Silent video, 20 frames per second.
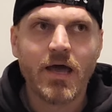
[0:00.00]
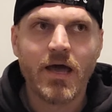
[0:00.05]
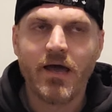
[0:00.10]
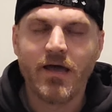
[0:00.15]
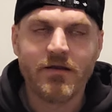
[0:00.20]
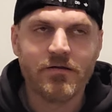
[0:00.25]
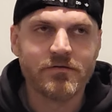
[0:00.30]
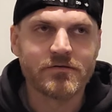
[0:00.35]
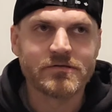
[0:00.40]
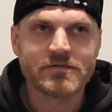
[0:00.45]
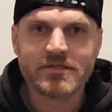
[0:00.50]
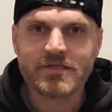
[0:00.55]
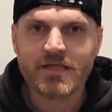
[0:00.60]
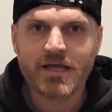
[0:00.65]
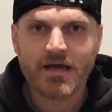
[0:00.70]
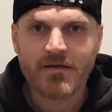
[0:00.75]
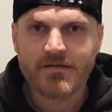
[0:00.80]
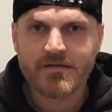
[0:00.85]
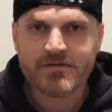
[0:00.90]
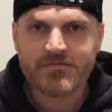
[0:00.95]
I don't see
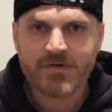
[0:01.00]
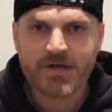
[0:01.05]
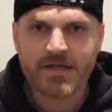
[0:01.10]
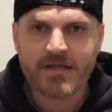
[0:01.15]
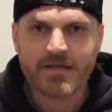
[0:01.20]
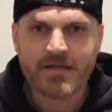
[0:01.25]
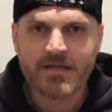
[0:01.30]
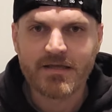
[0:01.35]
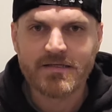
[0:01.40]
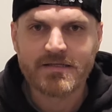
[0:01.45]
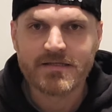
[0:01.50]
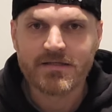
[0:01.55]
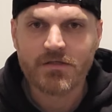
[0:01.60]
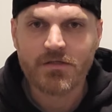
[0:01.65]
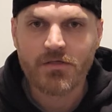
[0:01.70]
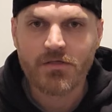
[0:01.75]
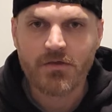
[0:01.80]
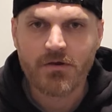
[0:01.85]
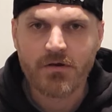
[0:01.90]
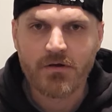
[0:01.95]
how this fight could get to the
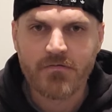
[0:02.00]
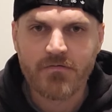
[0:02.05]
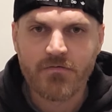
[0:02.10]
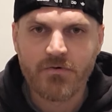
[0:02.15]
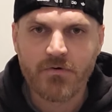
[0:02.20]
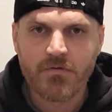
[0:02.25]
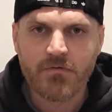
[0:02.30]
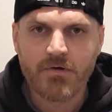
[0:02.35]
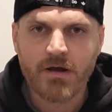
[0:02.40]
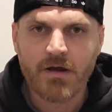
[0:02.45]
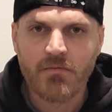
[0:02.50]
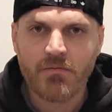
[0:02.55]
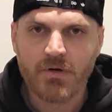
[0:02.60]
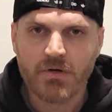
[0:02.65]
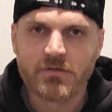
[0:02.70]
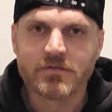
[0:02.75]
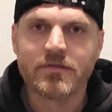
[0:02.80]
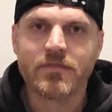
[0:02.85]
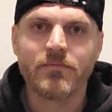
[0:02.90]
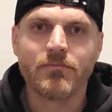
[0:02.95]
third or fourth round.
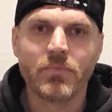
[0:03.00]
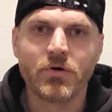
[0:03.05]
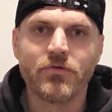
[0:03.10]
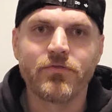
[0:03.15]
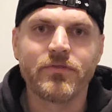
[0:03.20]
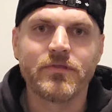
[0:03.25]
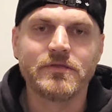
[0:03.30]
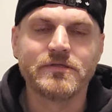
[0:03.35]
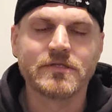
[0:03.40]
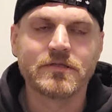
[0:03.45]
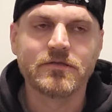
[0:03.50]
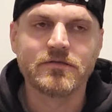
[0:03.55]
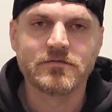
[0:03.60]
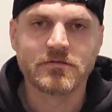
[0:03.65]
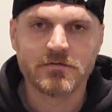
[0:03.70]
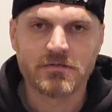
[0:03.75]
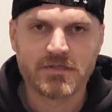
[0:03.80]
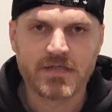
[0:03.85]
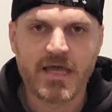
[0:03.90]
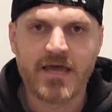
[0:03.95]
Both both these dudes
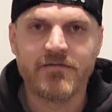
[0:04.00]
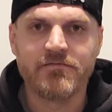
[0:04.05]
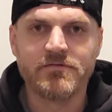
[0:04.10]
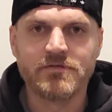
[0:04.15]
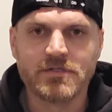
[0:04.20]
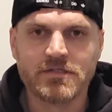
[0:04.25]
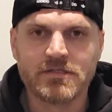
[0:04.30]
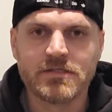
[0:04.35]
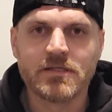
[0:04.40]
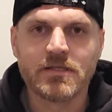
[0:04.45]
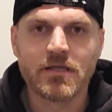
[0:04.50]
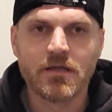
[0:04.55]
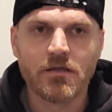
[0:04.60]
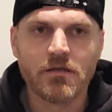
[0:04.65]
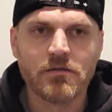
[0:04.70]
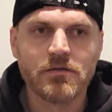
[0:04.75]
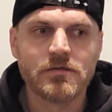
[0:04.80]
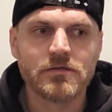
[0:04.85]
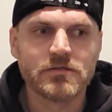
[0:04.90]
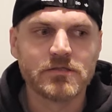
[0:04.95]
are savages and
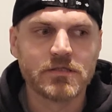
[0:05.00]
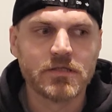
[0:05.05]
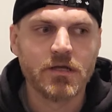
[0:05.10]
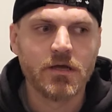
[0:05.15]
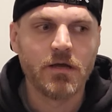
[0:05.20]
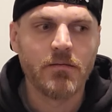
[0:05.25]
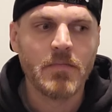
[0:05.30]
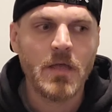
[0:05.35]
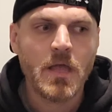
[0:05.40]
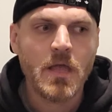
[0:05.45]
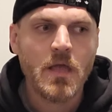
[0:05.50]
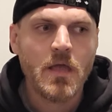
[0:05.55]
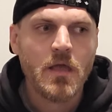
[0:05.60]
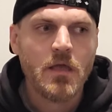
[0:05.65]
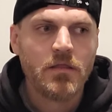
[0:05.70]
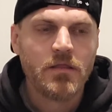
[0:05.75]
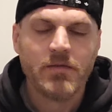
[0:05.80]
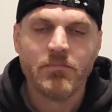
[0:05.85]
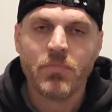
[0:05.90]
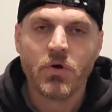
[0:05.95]
killers, and um,
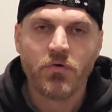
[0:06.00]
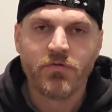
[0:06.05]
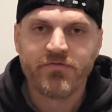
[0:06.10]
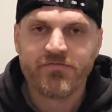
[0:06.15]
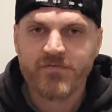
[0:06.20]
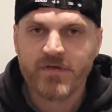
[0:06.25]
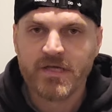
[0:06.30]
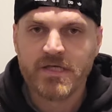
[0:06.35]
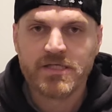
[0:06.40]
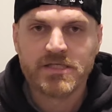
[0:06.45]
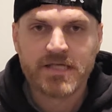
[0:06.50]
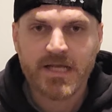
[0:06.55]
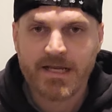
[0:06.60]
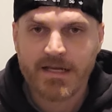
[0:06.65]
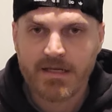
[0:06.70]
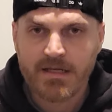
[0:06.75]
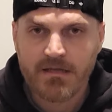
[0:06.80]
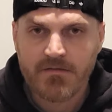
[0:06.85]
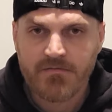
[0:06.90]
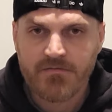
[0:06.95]
they both finish
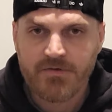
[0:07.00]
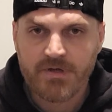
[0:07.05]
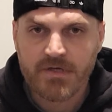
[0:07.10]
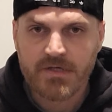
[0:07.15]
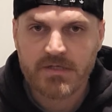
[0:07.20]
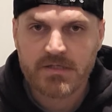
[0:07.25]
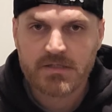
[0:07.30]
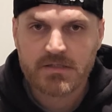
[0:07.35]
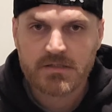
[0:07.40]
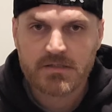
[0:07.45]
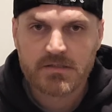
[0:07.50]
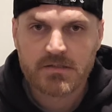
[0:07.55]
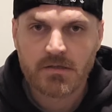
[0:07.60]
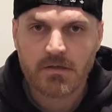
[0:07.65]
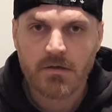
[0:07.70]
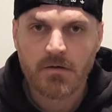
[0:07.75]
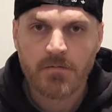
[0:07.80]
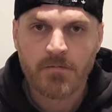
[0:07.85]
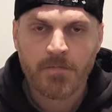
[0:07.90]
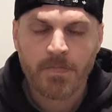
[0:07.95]
and get finished.
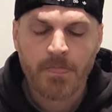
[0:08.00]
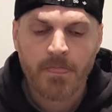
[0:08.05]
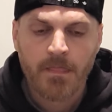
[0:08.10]
So,